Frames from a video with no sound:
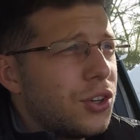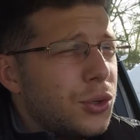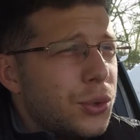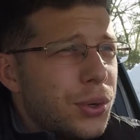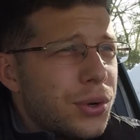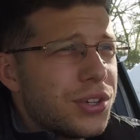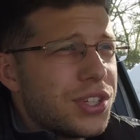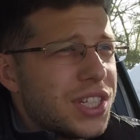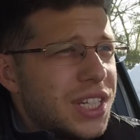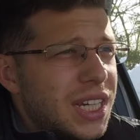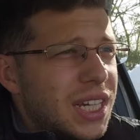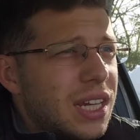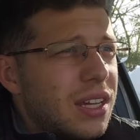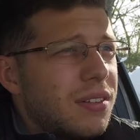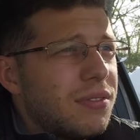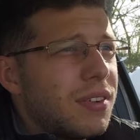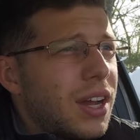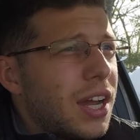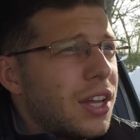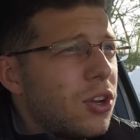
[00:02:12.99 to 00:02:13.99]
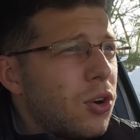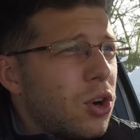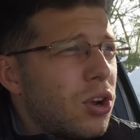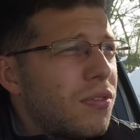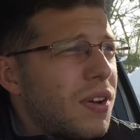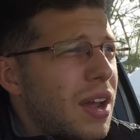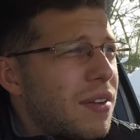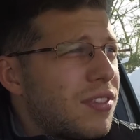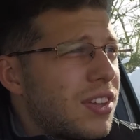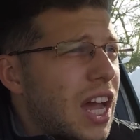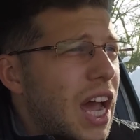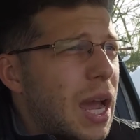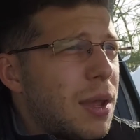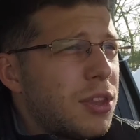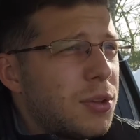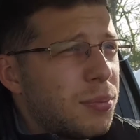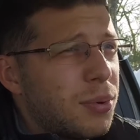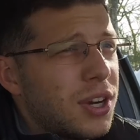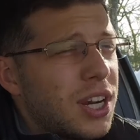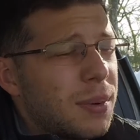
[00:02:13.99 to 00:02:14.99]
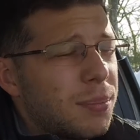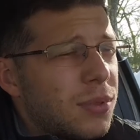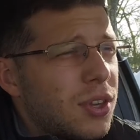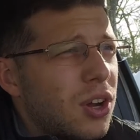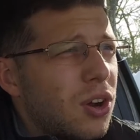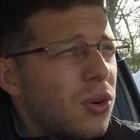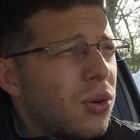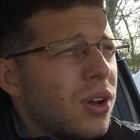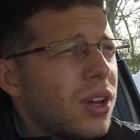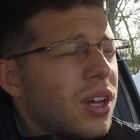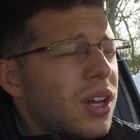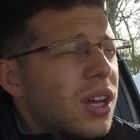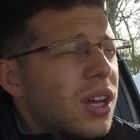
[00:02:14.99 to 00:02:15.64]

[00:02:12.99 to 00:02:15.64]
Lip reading: New Year's Eve. I don't know if I have time to put it up, though.